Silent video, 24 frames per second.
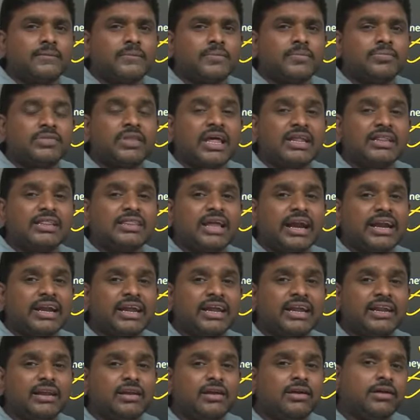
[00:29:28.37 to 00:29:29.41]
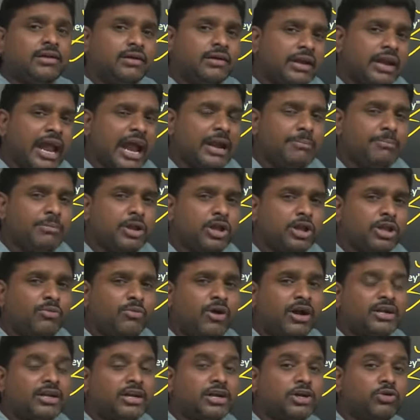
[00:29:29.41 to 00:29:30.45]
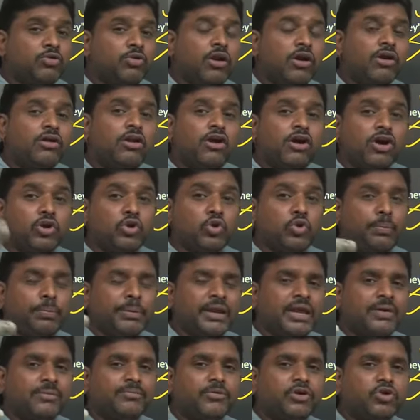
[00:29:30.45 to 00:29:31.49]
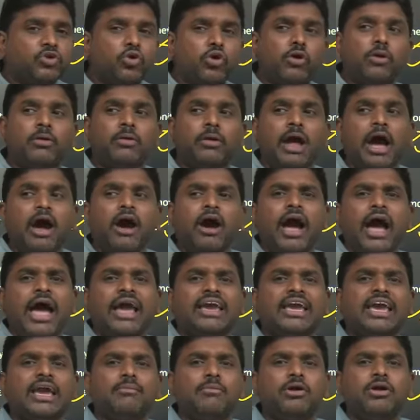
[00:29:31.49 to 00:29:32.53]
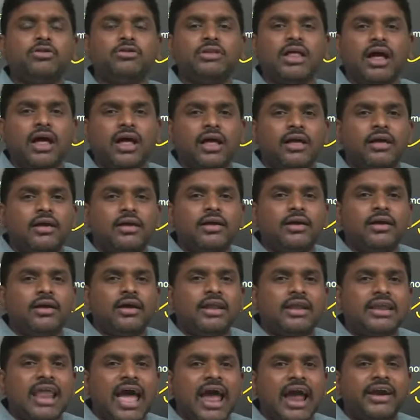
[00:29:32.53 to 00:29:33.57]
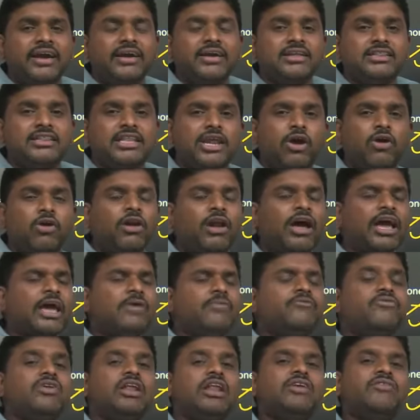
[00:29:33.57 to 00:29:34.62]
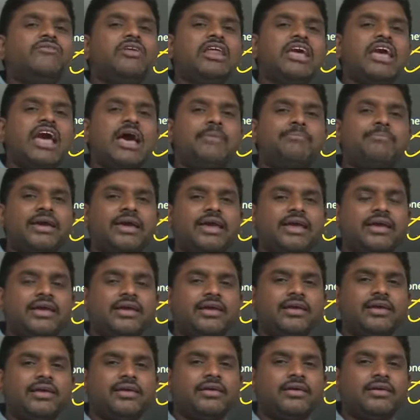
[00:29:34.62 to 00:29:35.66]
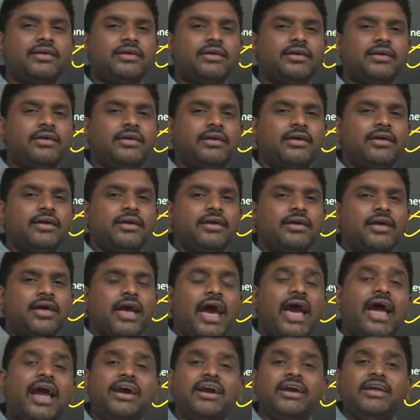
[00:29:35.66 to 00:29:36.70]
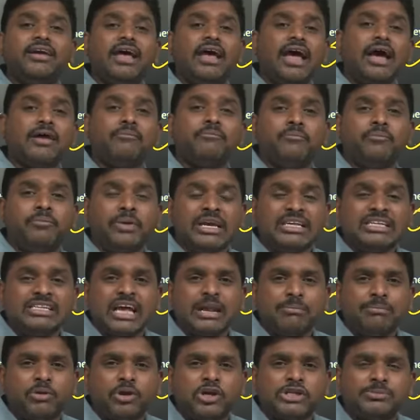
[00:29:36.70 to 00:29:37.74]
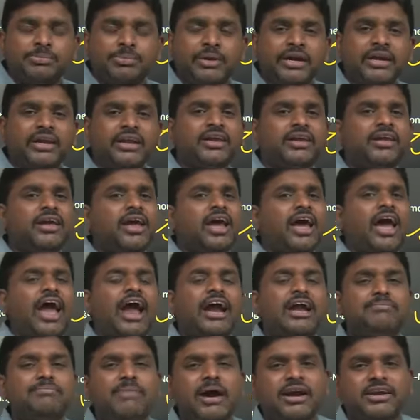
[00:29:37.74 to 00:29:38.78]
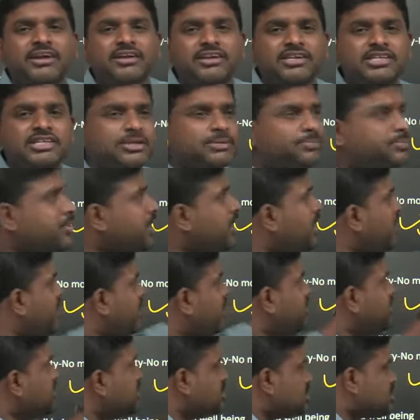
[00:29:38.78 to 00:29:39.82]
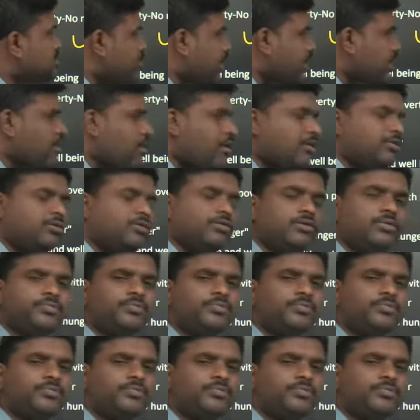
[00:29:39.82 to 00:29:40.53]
Then 13, land below the water. 12 o'clock, 2 p.m. 2 o'clock I came onto the land. 3 o'clock I am feeling very happy. And peace and prosperity and partnership. In this way, you have to